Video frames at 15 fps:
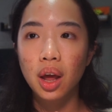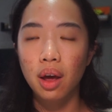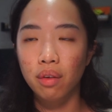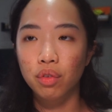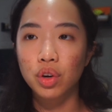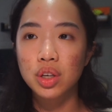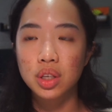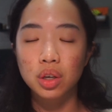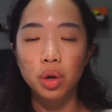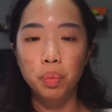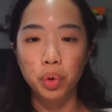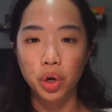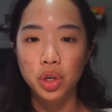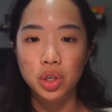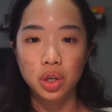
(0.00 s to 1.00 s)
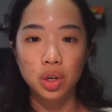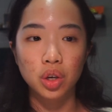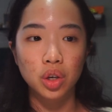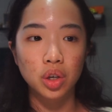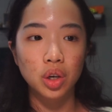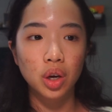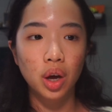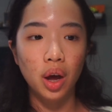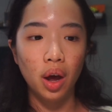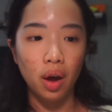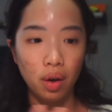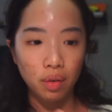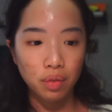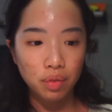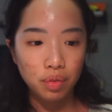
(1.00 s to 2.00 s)
every single person
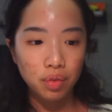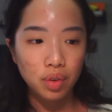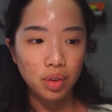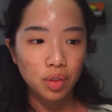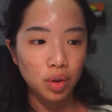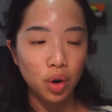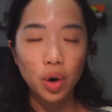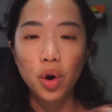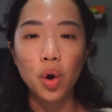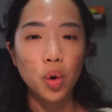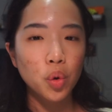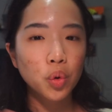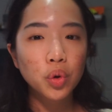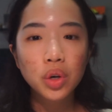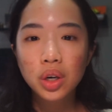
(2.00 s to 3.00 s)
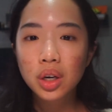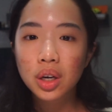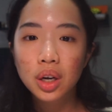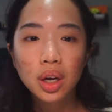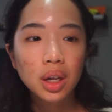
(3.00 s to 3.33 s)
have their own